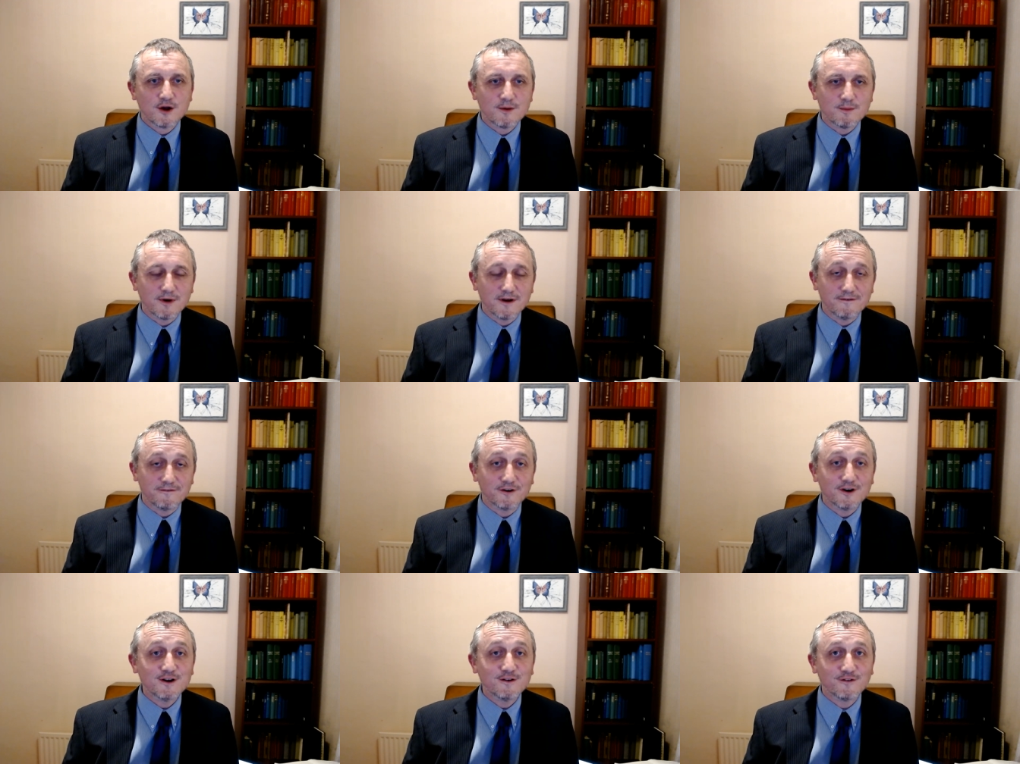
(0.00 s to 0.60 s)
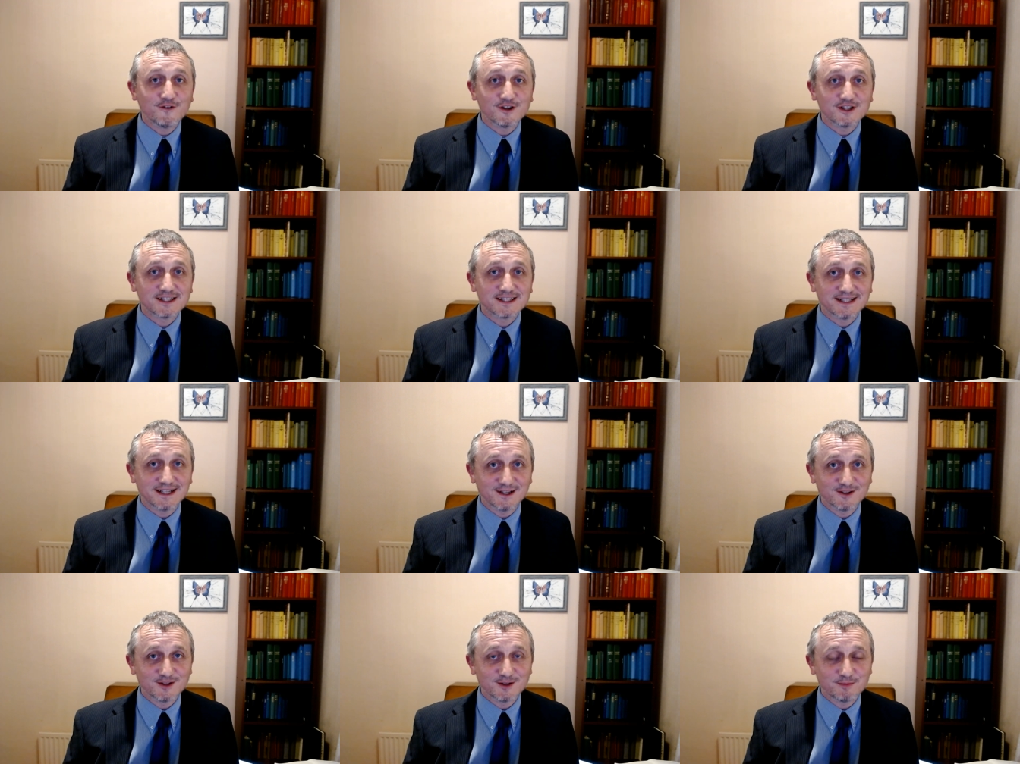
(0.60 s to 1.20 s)
my very first
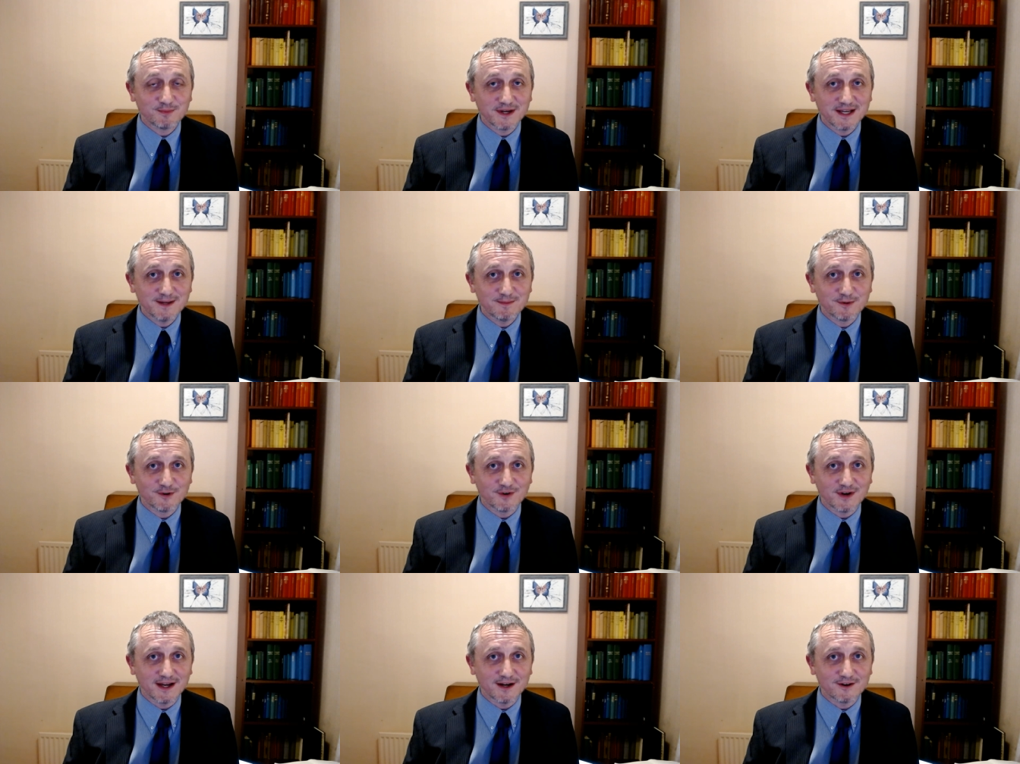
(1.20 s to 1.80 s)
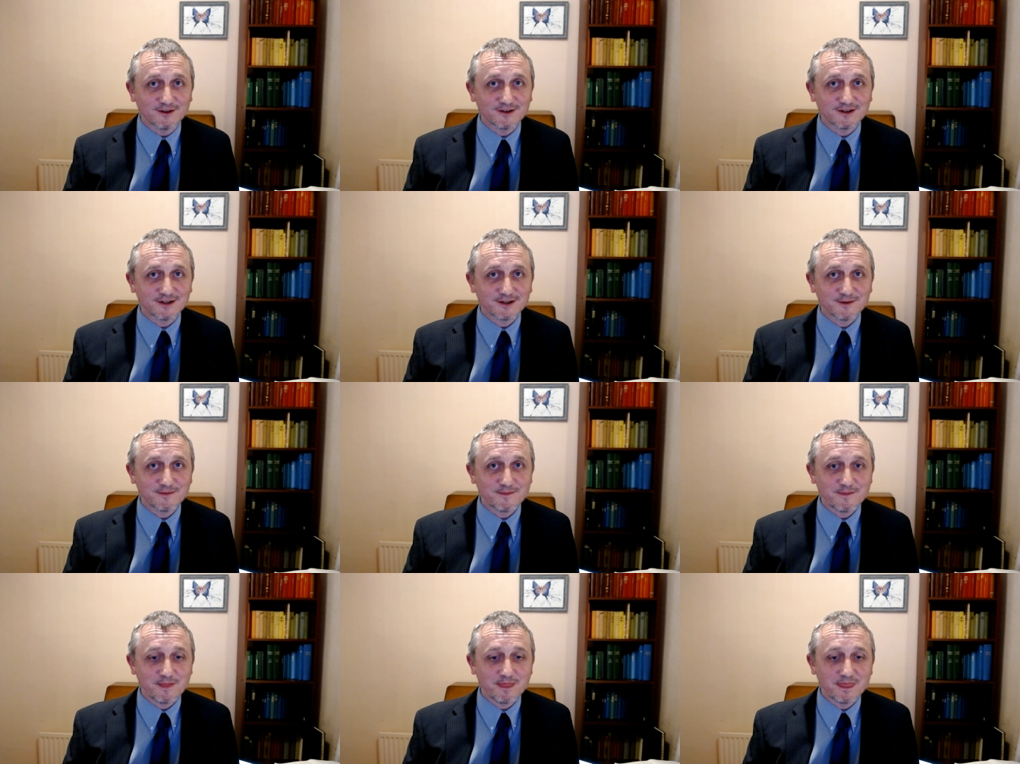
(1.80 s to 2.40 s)
day on the paper round,
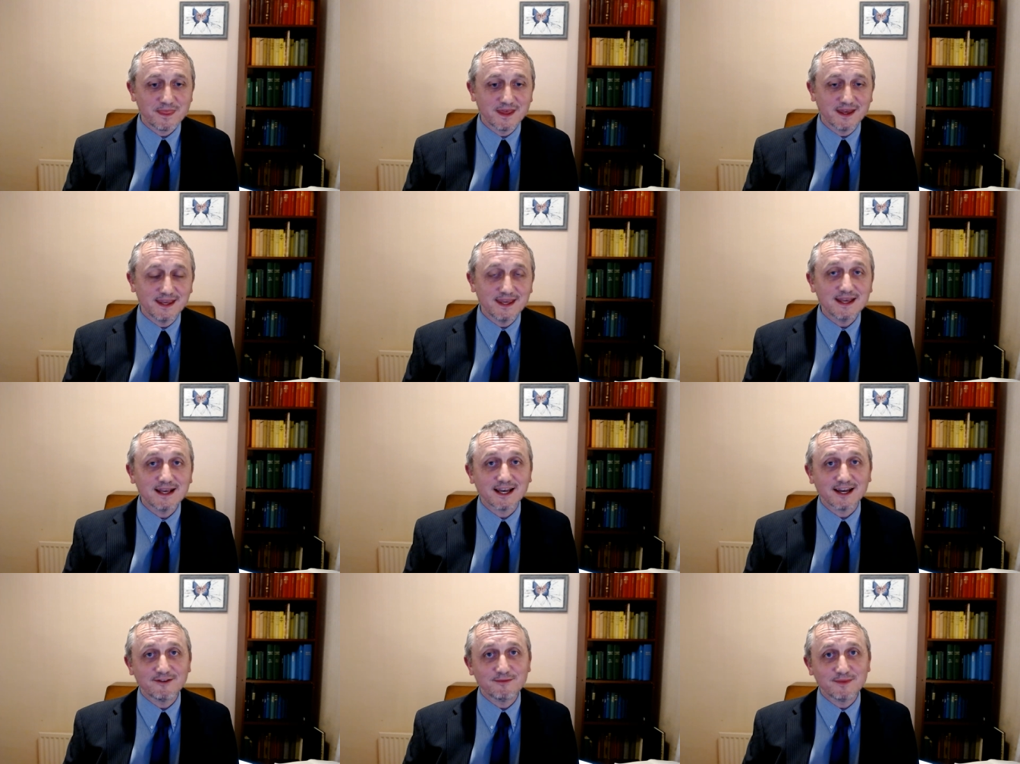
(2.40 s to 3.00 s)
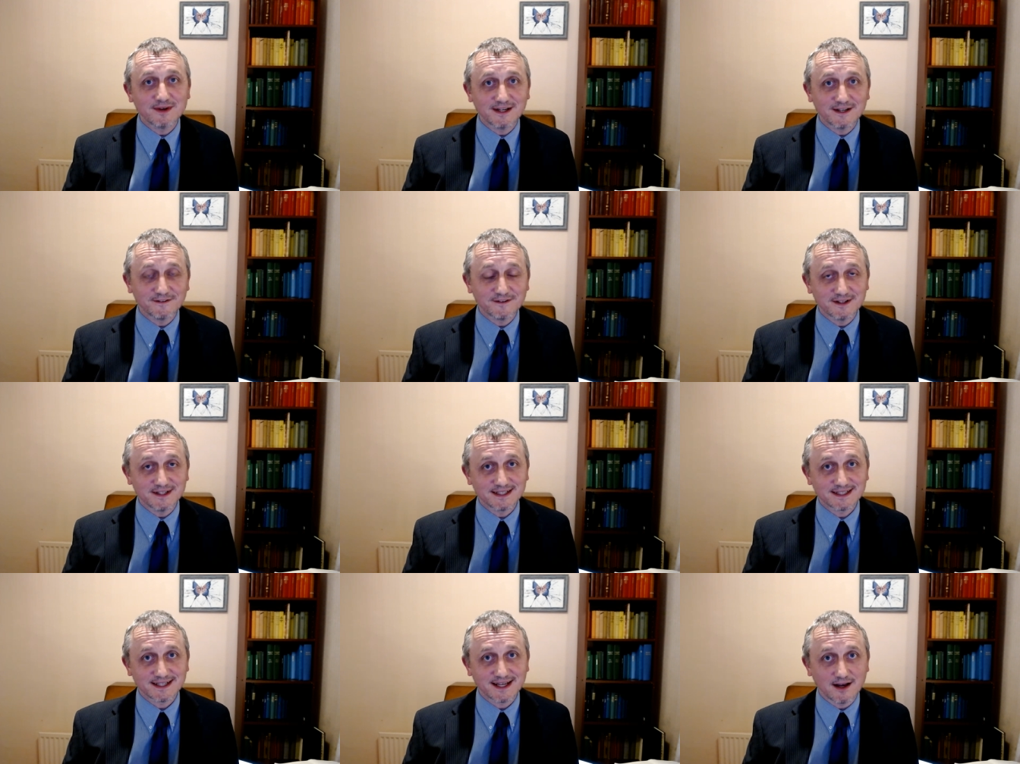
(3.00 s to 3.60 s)
he gave me a lift in
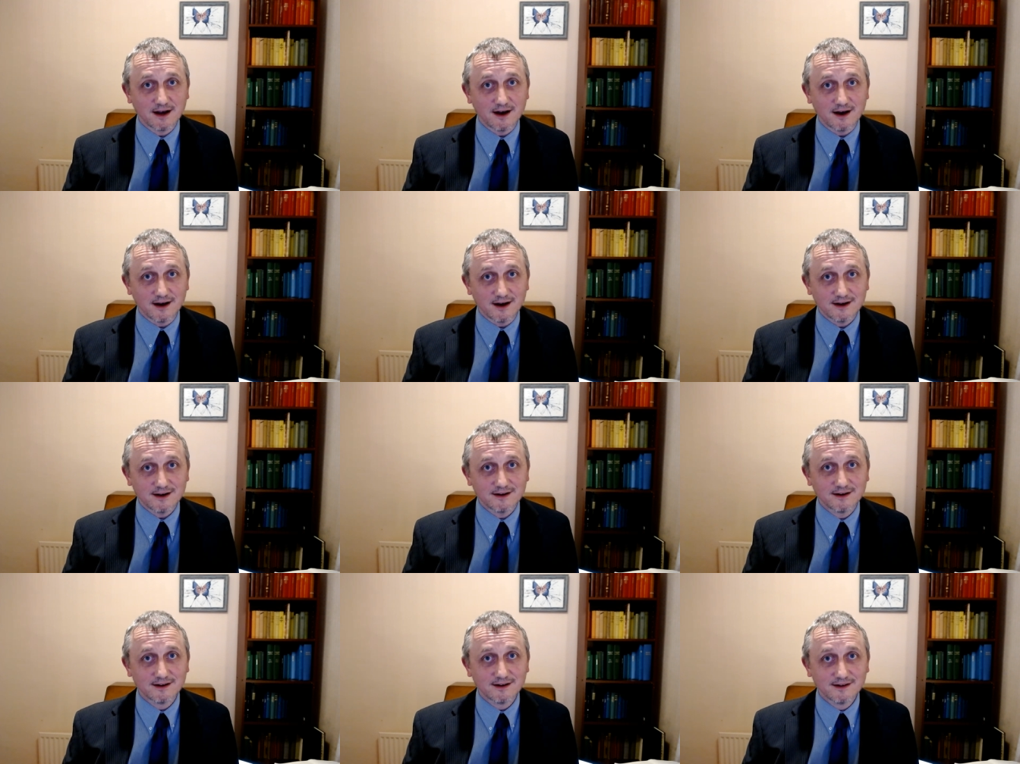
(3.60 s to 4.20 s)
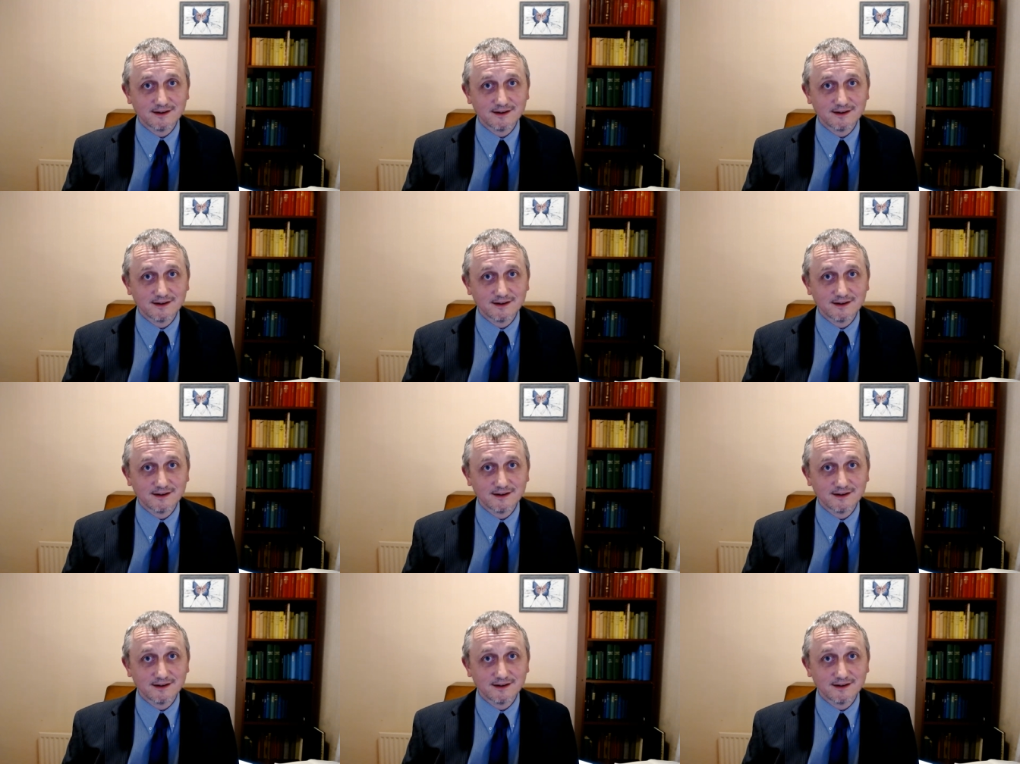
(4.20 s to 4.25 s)
his car.